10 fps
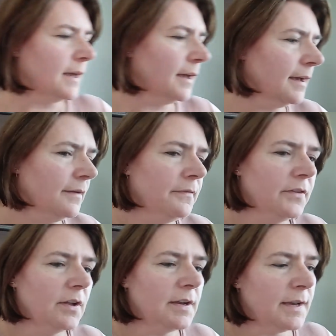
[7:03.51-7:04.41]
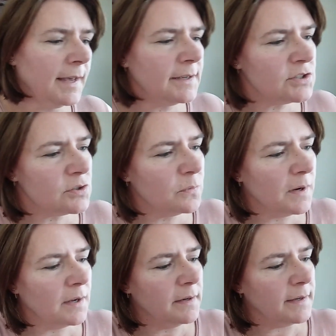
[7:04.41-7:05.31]
And the next
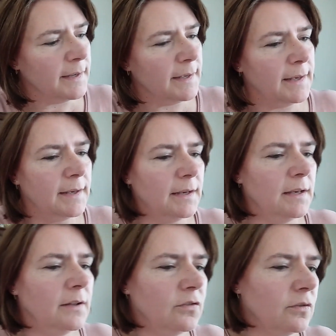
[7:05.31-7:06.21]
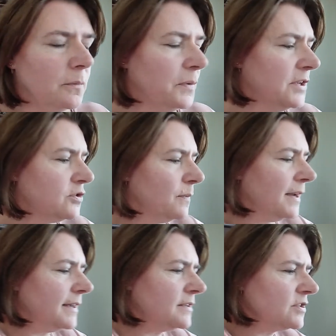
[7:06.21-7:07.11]
one is Beach
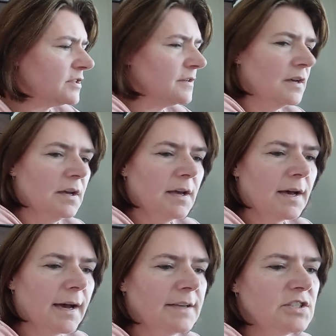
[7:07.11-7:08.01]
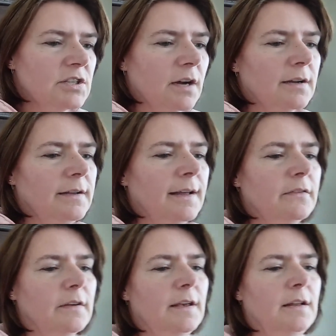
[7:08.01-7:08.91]
Bliss. I started
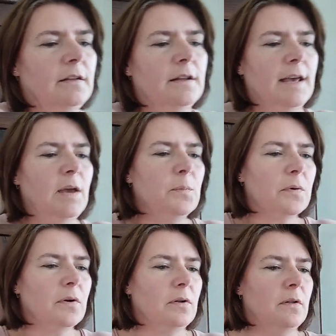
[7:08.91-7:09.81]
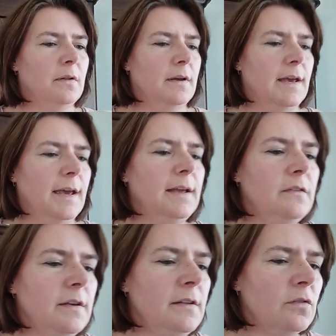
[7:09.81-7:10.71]
that in April
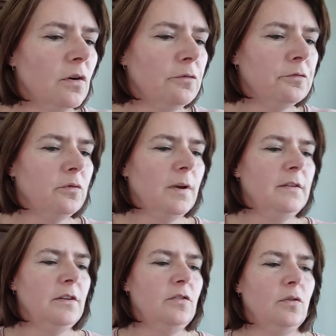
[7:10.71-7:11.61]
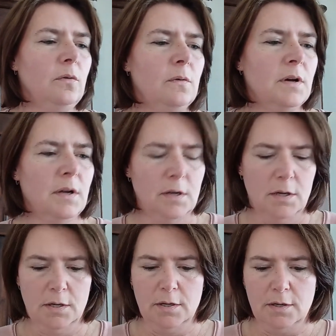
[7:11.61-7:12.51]
18th of 22.
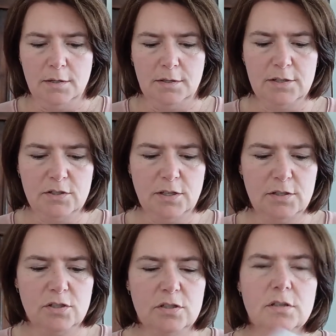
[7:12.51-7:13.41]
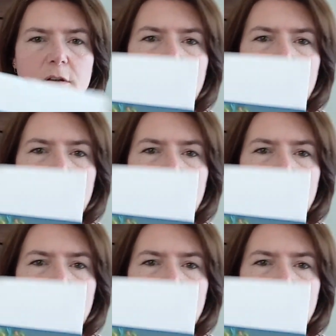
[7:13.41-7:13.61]
This is